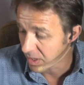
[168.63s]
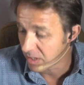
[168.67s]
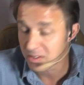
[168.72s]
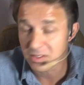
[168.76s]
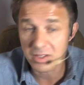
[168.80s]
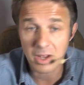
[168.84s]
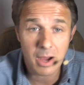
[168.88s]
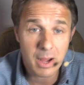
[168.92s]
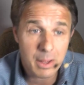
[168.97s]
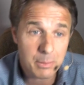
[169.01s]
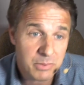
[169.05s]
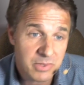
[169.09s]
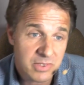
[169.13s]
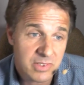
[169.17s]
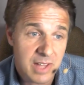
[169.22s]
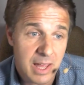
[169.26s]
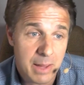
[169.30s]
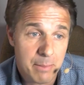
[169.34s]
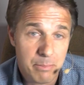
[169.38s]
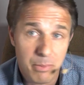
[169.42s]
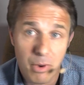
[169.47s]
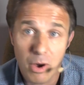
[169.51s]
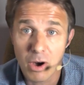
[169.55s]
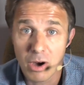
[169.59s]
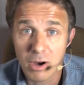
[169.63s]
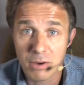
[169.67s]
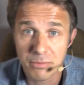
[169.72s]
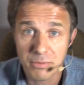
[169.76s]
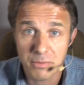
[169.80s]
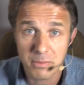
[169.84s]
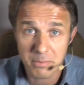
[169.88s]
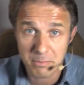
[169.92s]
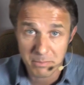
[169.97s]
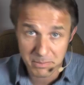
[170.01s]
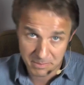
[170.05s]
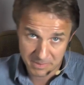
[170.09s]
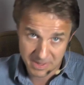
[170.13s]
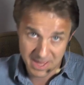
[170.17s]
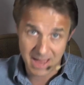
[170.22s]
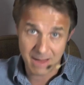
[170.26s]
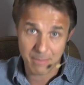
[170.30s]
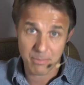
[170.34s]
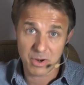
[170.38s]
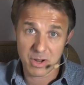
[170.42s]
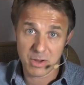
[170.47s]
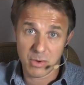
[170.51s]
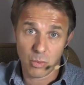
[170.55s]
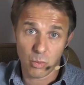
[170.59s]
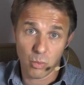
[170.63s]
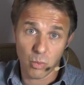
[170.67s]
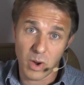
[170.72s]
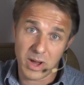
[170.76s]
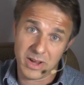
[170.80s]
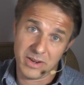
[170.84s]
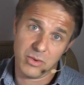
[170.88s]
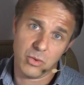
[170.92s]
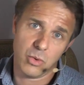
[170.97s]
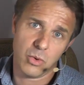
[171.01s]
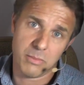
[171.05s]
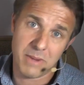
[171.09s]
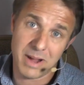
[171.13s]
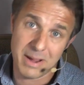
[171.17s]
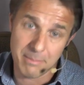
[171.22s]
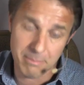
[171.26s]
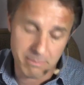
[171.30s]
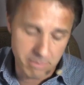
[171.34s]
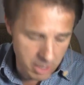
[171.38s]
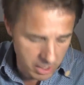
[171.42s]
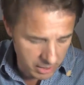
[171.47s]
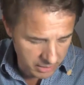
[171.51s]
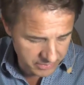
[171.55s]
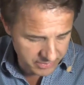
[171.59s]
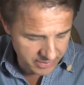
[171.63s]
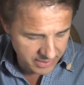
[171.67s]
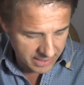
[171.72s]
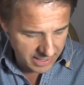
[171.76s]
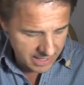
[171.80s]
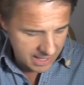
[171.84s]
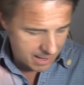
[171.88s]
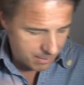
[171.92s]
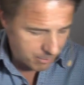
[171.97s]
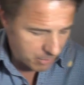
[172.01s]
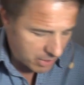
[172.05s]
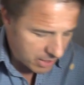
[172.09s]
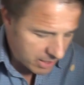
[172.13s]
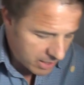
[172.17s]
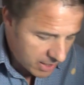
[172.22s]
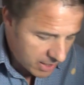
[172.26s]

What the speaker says: timestamp of camera 1, or my master camera.